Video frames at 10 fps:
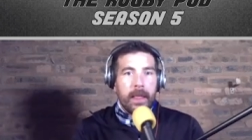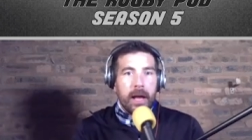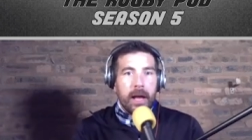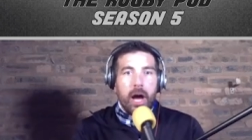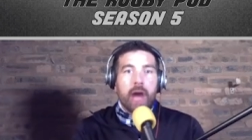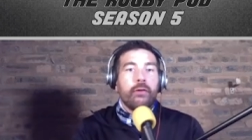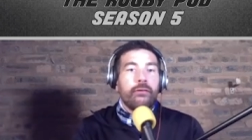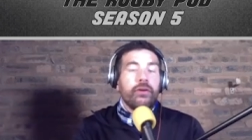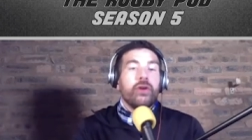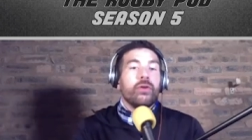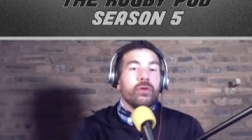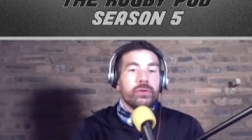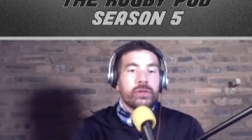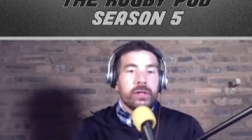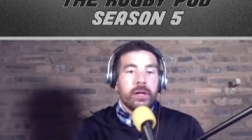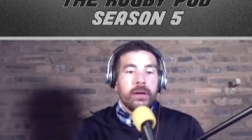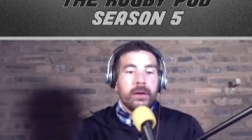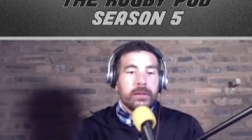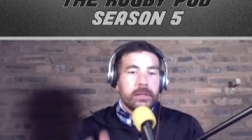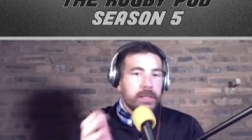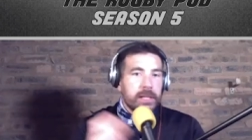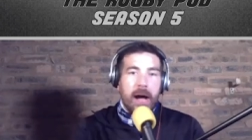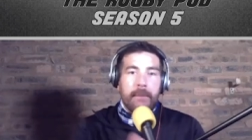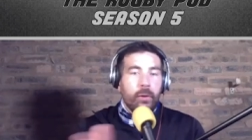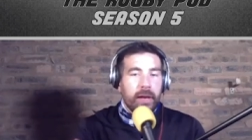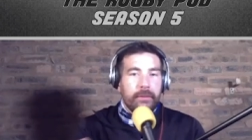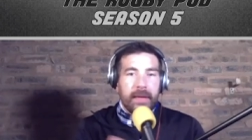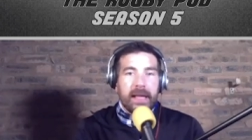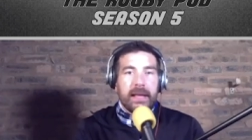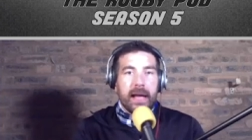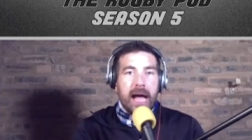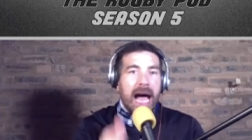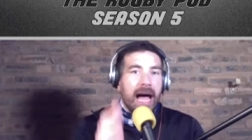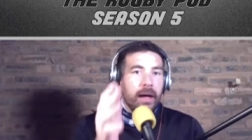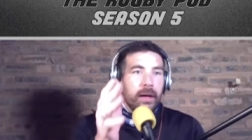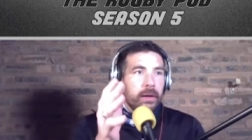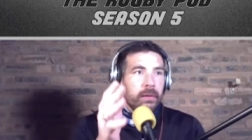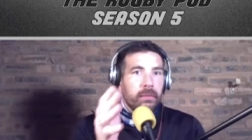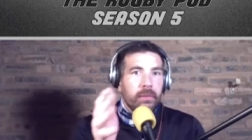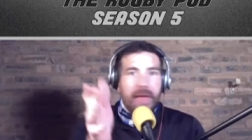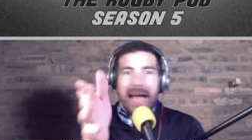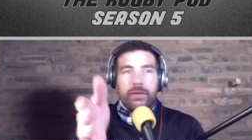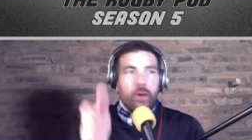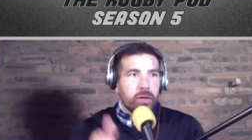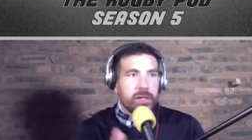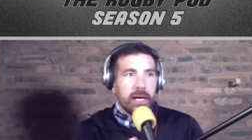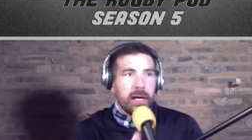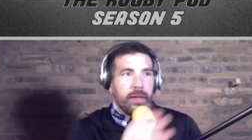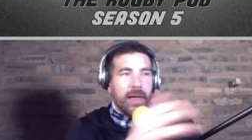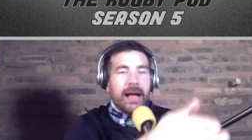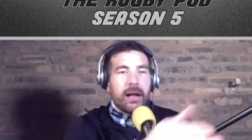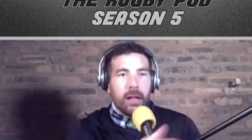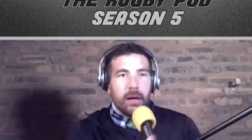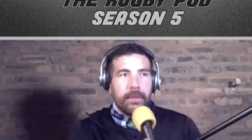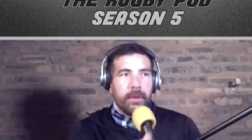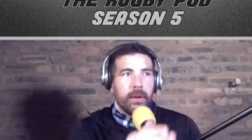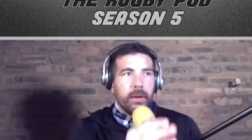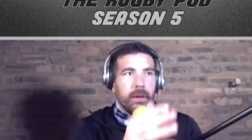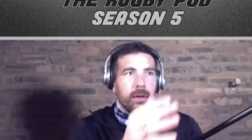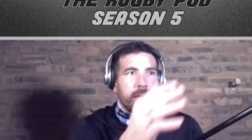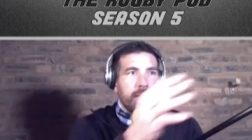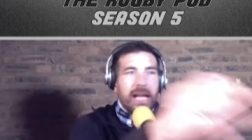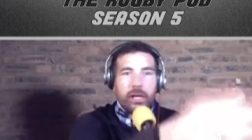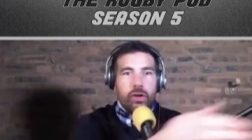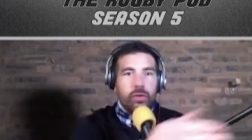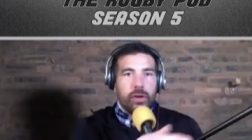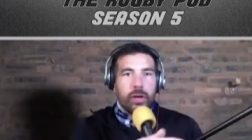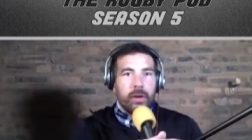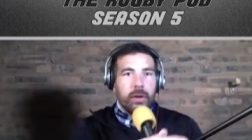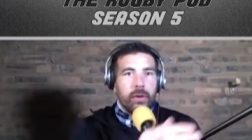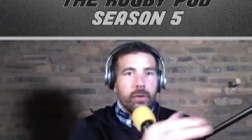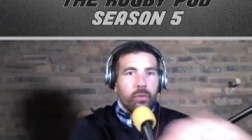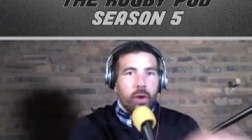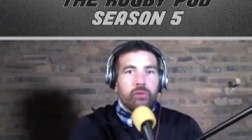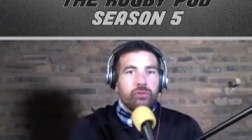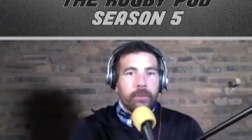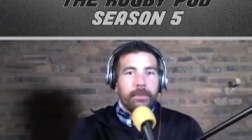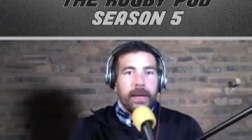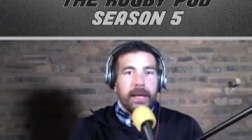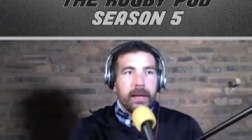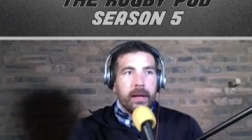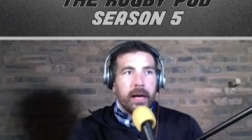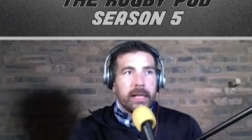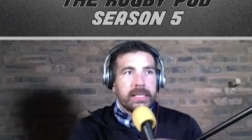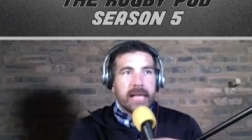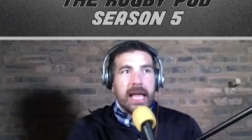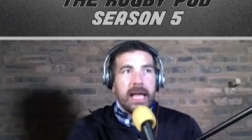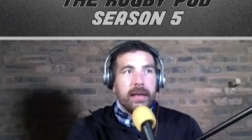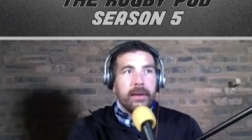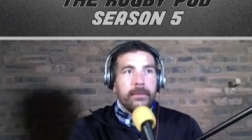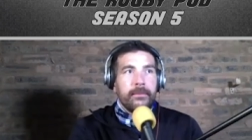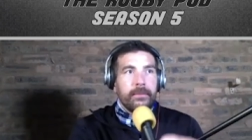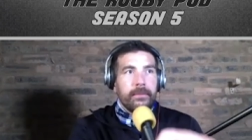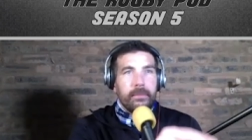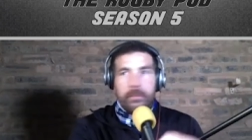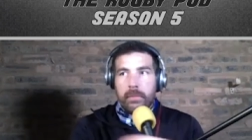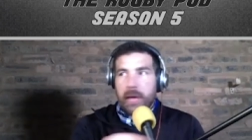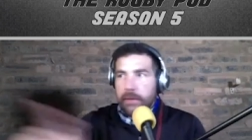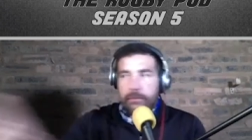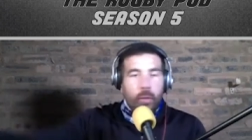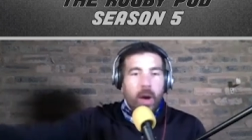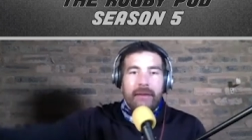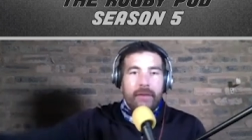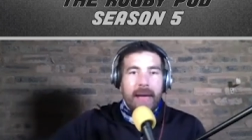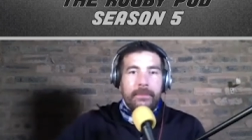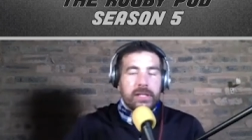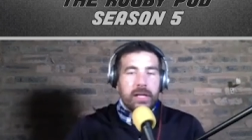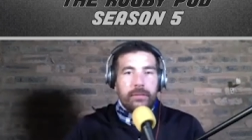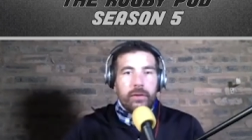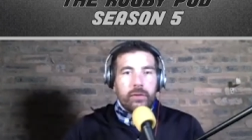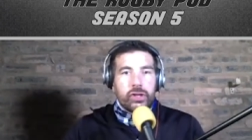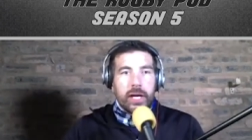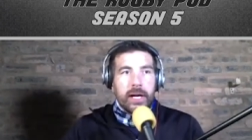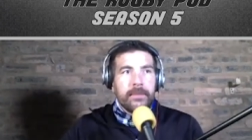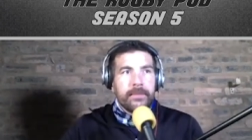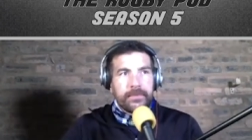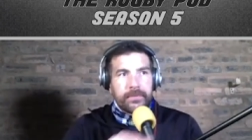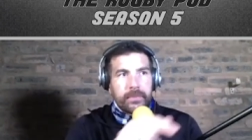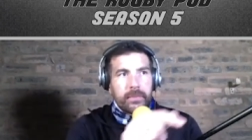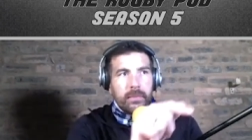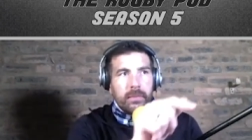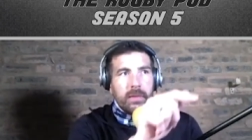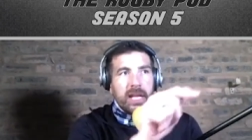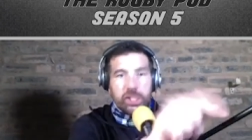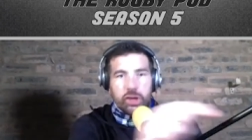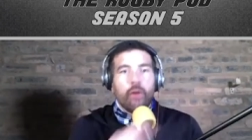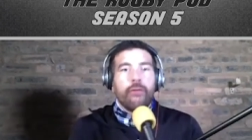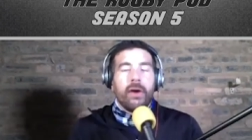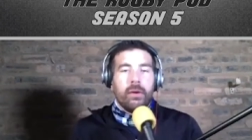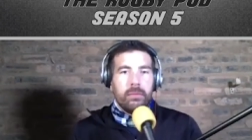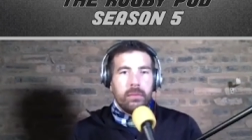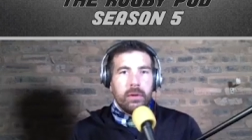And I refuse to start pointing a finger at that doctor, that club, that union, World Rugby, and saying, for whatever happens in the future, it's your fault.